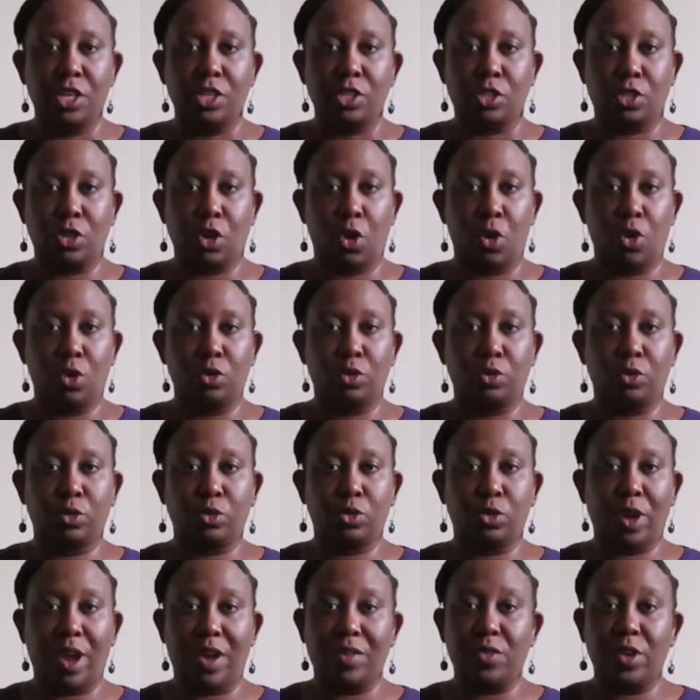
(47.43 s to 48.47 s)
so
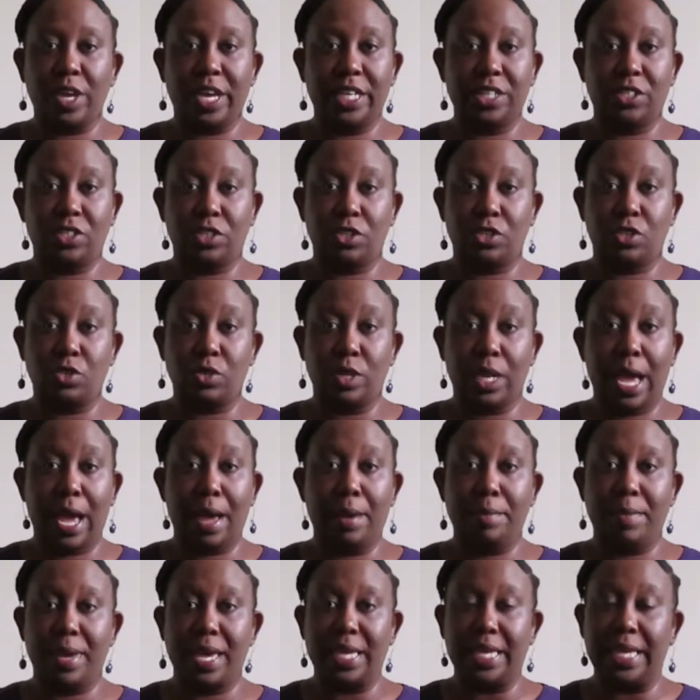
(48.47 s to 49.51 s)
travel agents do
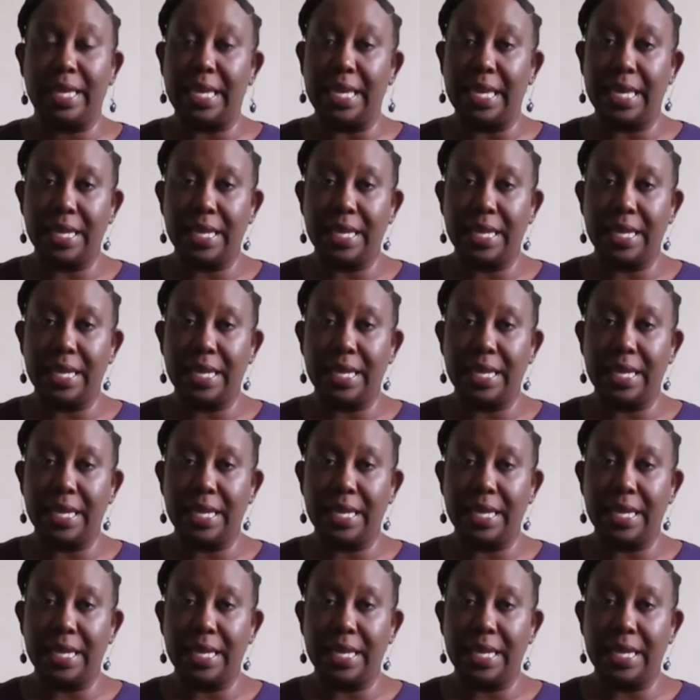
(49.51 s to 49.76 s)
not make